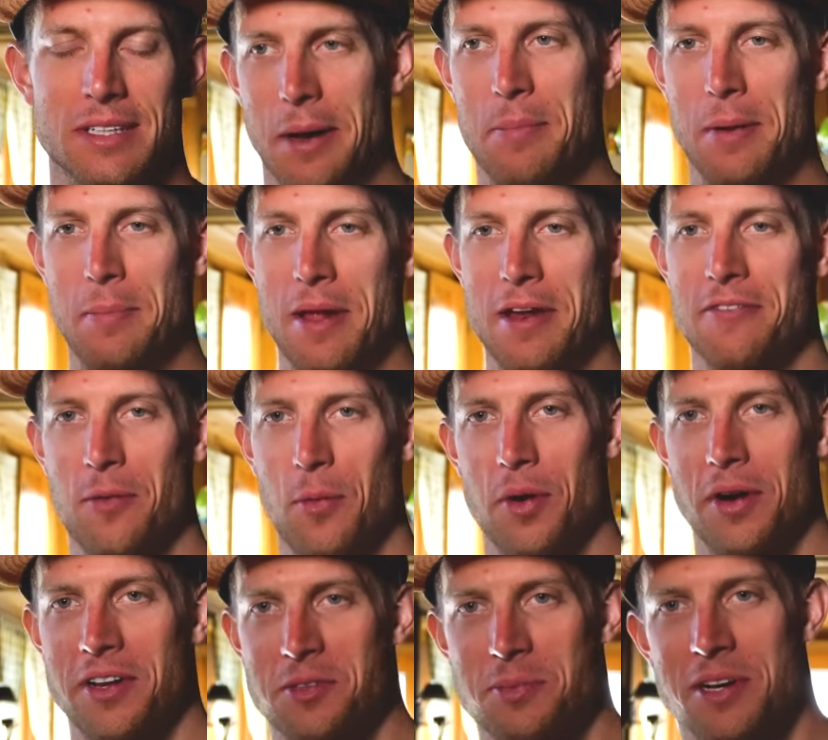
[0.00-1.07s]
a big benefit
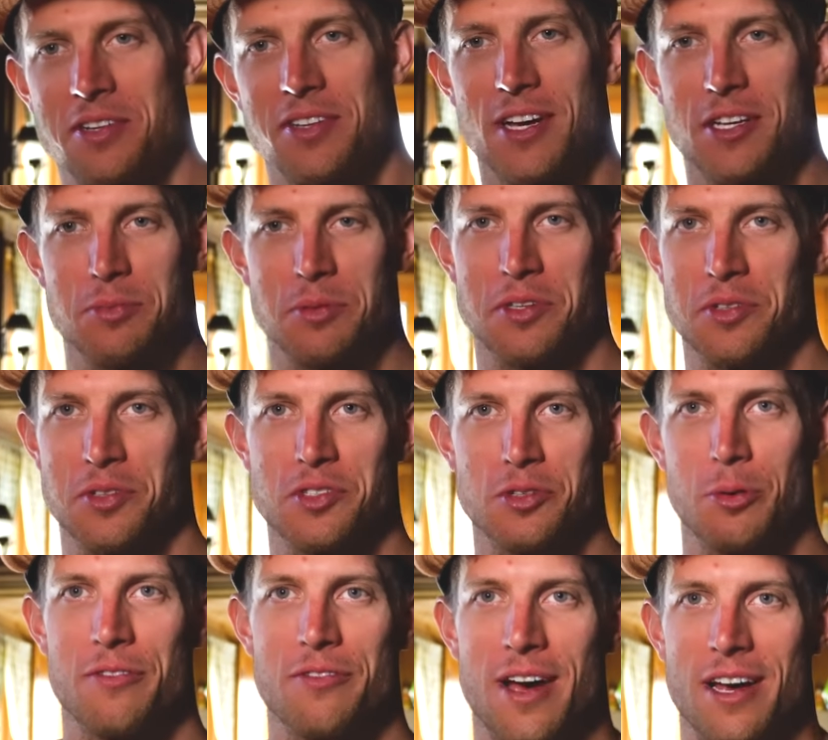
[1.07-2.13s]
working at Specialized because there's
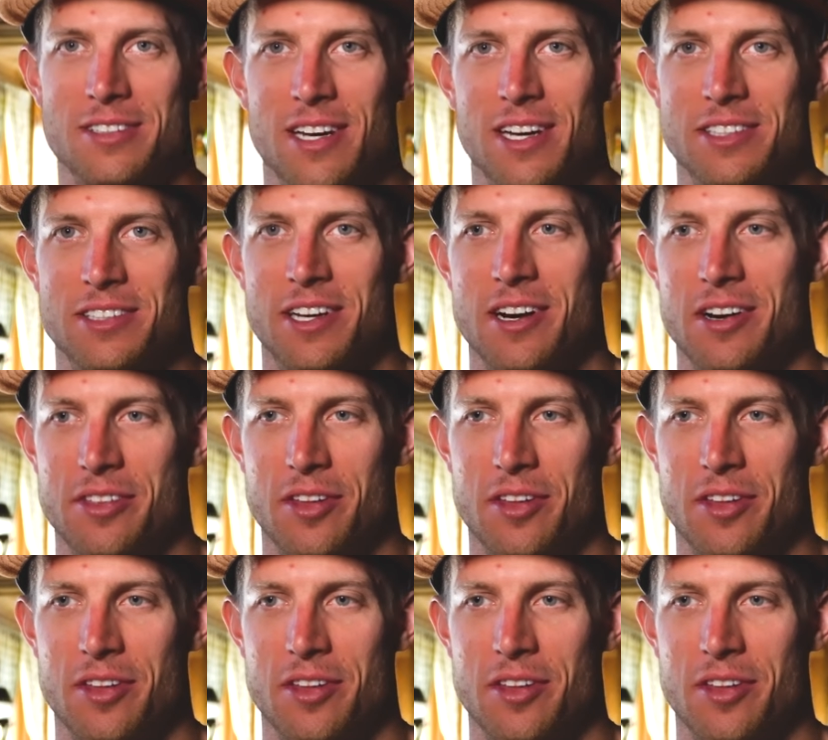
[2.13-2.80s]
so many fast guys there,